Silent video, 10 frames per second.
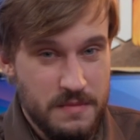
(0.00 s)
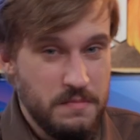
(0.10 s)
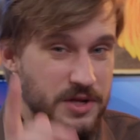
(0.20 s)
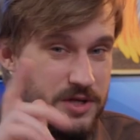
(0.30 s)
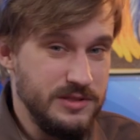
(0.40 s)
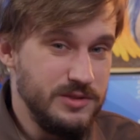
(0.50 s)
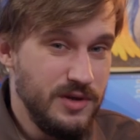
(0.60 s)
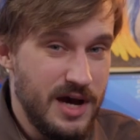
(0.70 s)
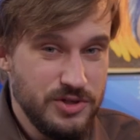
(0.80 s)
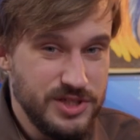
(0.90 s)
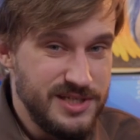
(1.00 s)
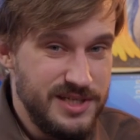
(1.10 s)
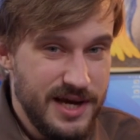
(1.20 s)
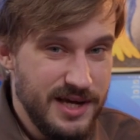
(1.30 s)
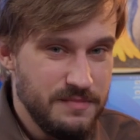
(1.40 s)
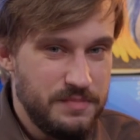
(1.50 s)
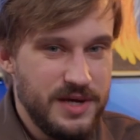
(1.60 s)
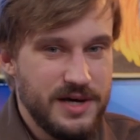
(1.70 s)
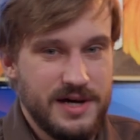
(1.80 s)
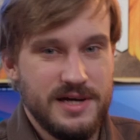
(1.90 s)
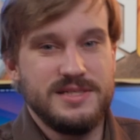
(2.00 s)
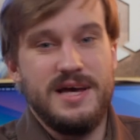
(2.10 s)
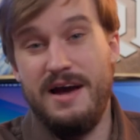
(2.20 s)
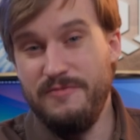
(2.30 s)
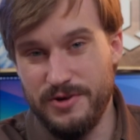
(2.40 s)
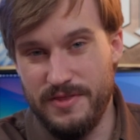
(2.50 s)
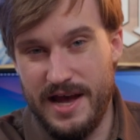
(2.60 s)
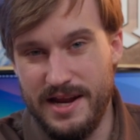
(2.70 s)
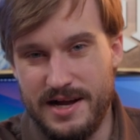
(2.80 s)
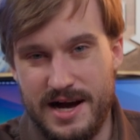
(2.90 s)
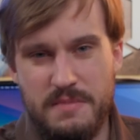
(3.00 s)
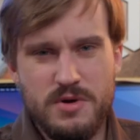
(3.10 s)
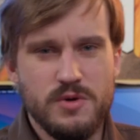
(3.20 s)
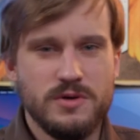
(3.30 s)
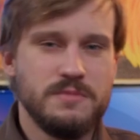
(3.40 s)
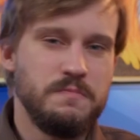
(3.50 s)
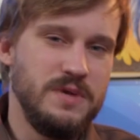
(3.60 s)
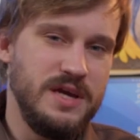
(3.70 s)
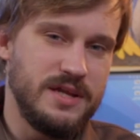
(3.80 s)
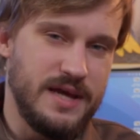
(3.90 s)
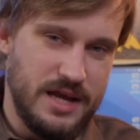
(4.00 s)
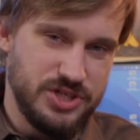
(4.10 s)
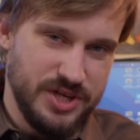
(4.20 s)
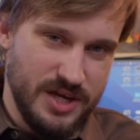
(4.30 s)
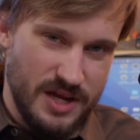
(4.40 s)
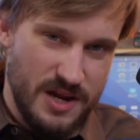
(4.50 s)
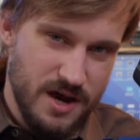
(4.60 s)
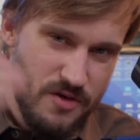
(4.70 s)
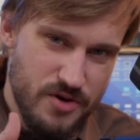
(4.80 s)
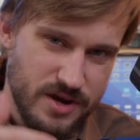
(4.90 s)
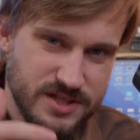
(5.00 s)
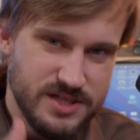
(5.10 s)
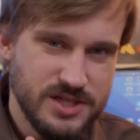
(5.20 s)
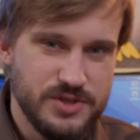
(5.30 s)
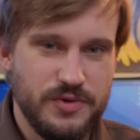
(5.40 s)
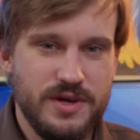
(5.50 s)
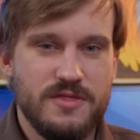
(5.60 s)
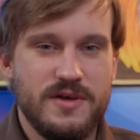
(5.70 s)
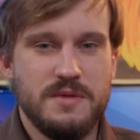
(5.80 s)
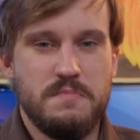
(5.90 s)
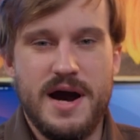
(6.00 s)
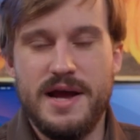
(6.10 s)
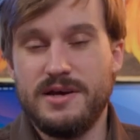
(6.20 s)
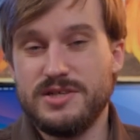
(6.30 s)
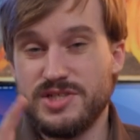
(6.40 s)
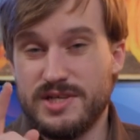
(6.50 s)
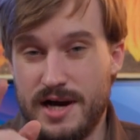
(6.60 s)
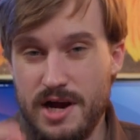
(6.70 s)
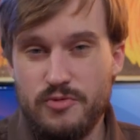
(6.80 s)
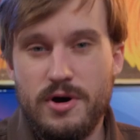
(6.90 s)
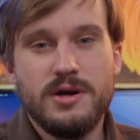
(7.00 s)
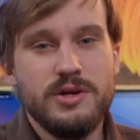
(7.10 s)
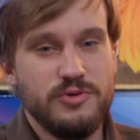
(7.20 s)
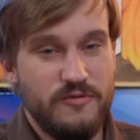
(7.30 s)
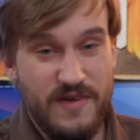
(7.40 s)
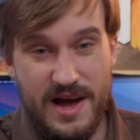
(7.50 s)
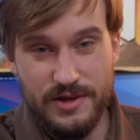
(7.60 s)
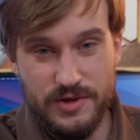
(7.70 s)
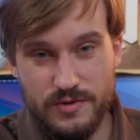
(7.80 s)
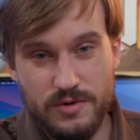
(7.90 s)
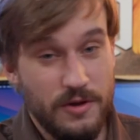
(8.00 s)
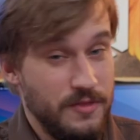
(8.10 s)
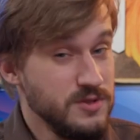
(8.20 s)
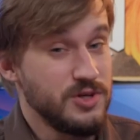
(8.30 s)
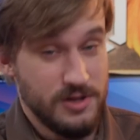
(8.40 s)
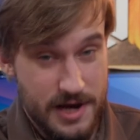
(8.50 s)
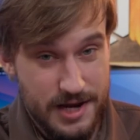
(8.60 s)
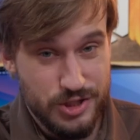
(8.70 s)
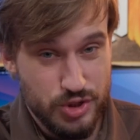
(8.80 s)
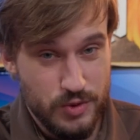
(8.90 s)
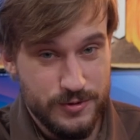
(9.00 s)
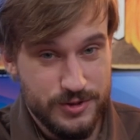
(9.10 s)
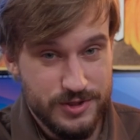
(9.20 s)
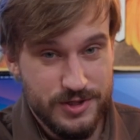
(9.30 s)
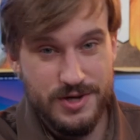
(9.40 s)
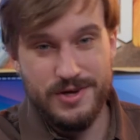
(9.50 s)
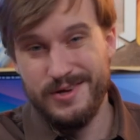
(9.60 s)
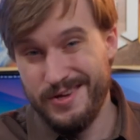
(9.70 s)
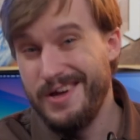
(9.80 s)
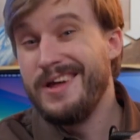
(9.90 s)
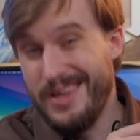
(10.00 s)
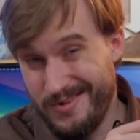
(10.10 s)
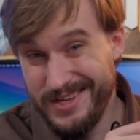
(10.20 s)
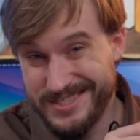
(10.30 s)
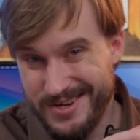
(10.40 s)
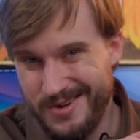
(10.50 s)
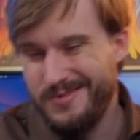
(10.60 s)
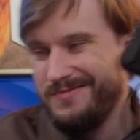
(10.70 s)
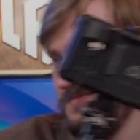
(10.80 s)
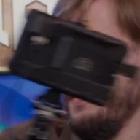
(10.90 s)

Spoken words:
But don't tune out just yet, because after that, I'm going to be attaching another accessory that might skyrocket your value on those client shoots. Now let's go!